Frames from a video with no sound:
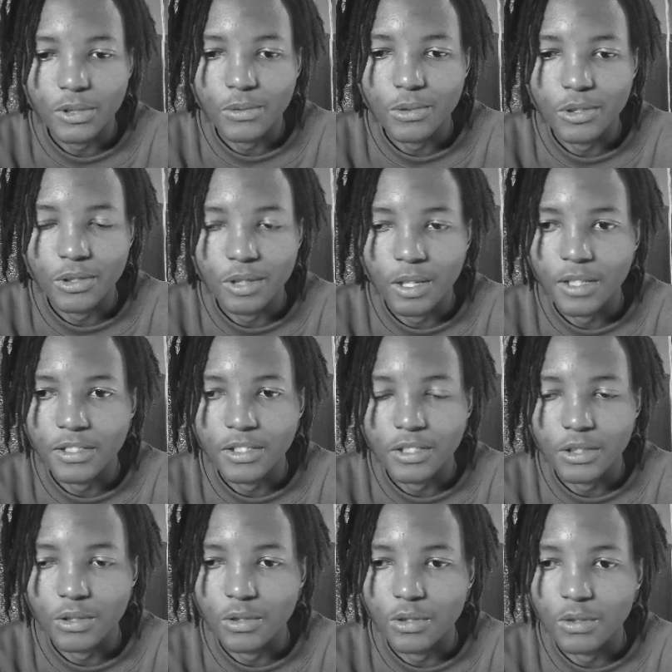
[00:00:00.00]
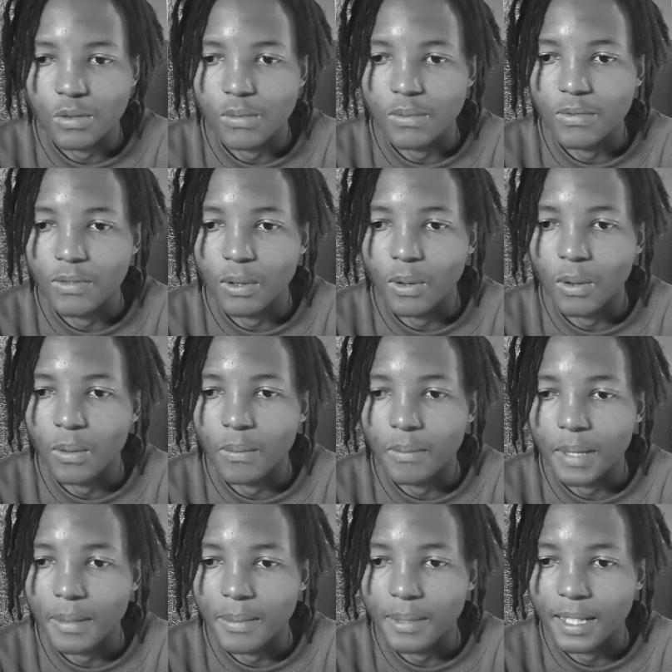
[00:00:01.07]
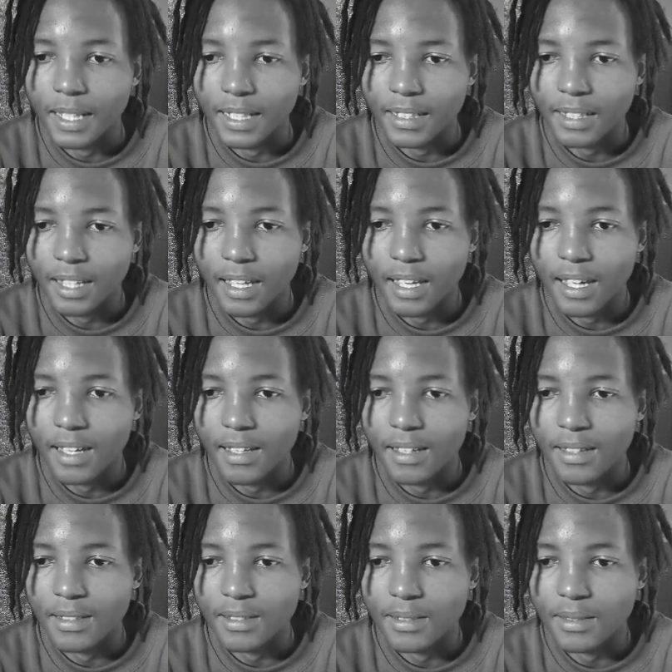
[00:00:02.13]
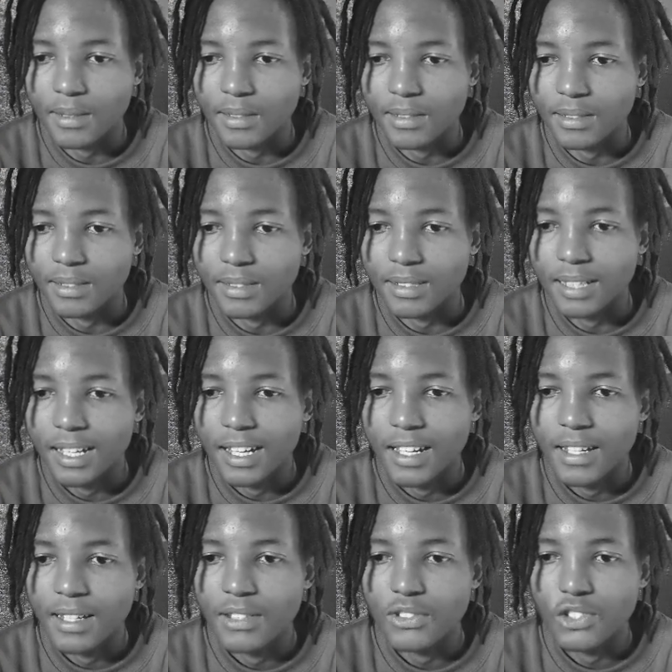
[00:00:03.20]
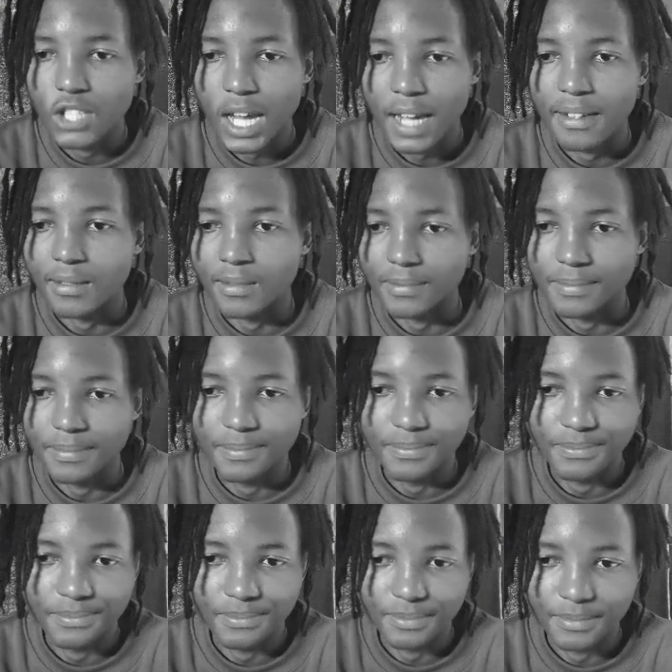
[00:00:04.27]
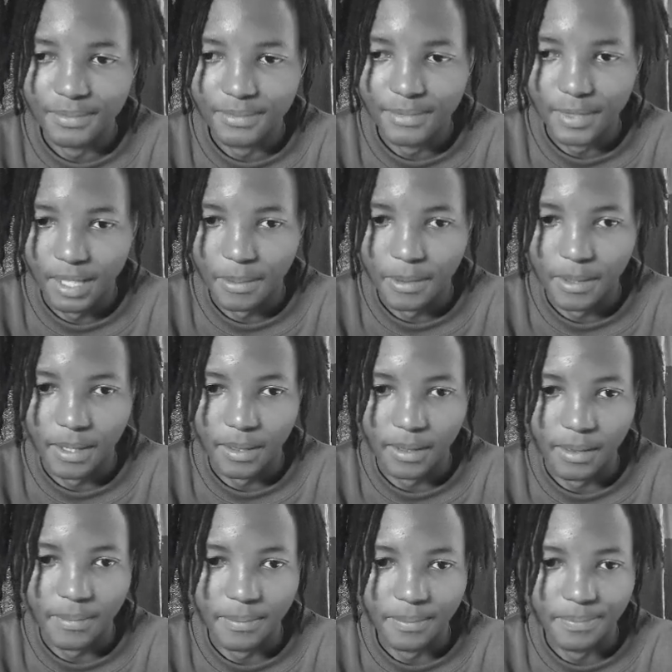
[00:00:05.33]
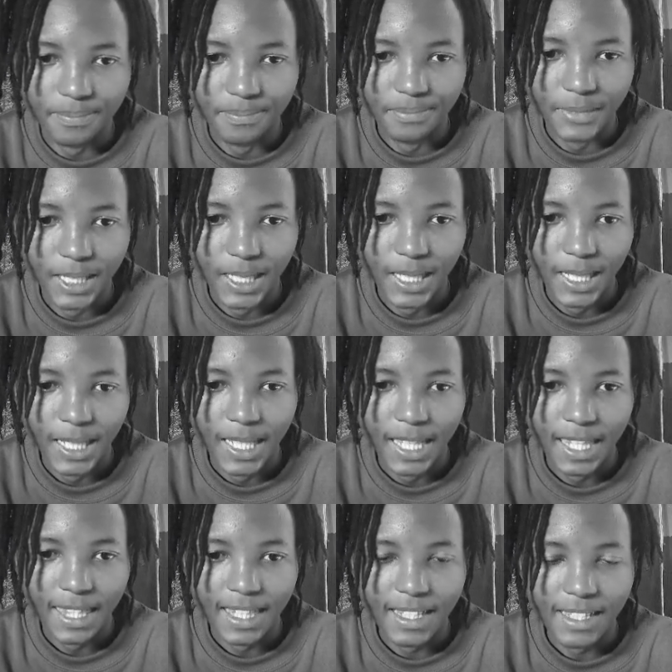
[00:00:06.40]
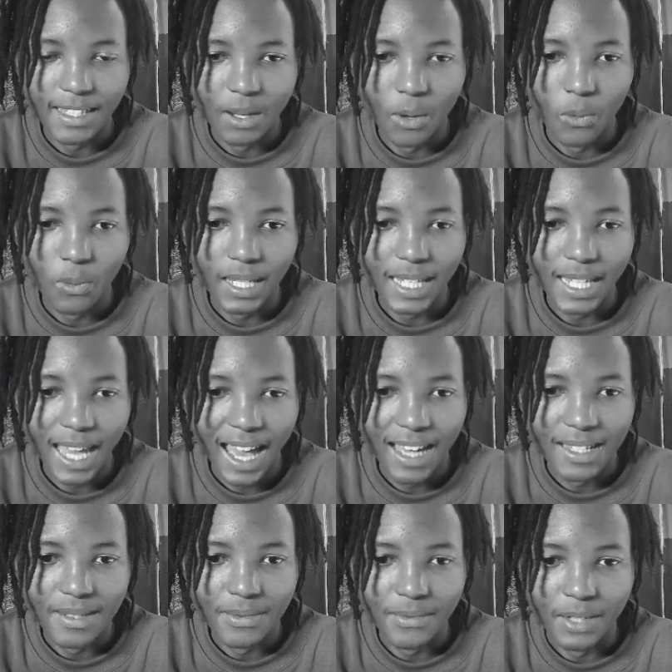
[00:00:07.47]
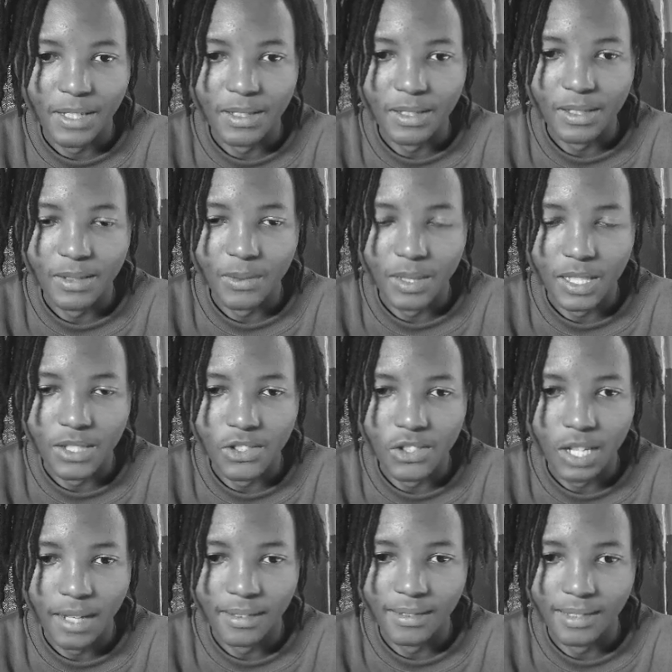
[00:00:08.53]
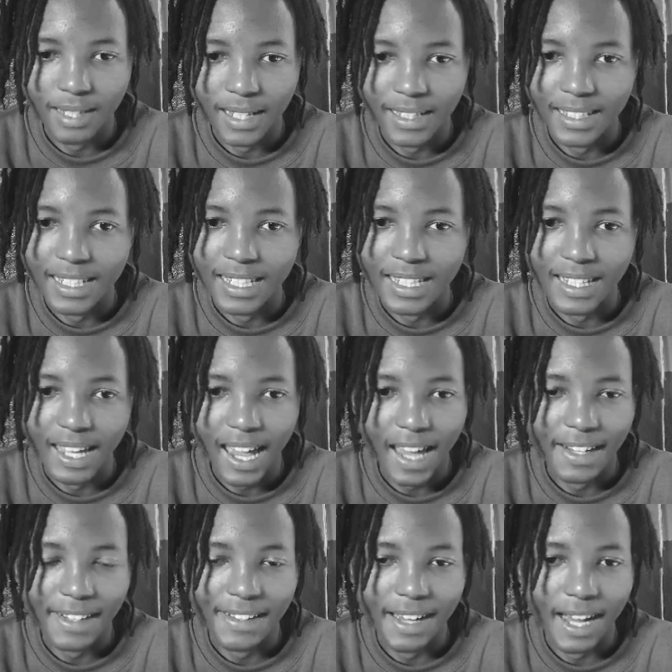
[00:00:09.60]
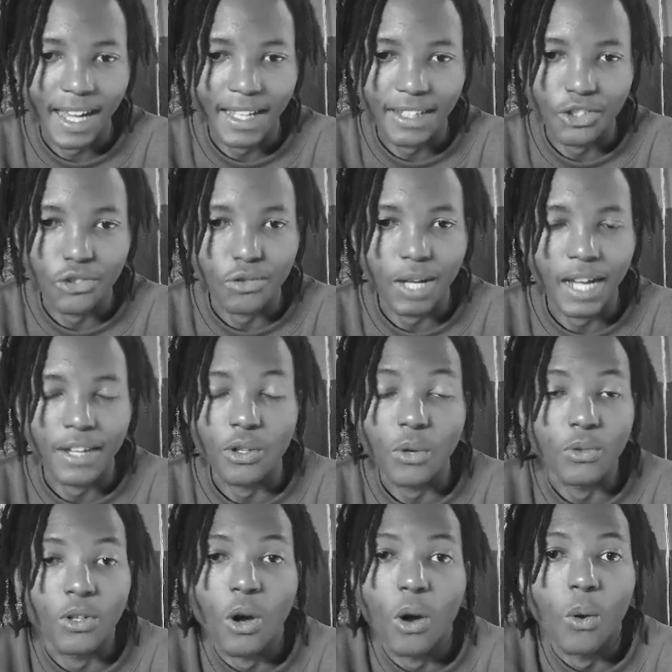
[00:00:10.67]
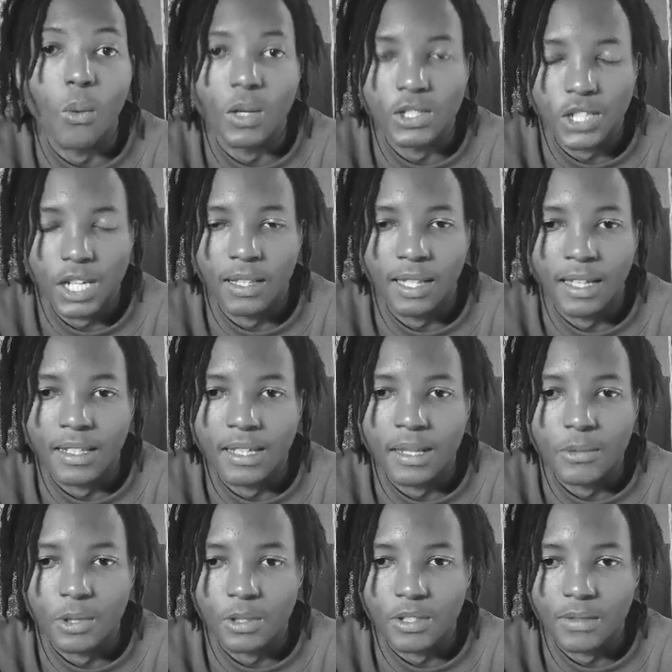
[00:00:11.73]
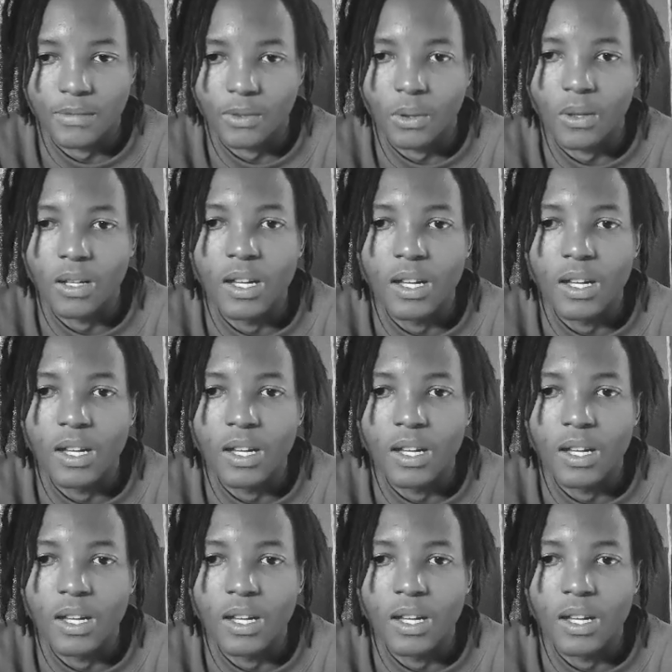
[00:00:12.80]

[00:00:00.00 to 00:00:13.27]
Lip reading: to search YouTube for maybe like a certain channel, say hypothetically. This only has fields for the channel ID, and I don't know what channel ID I'm searching for,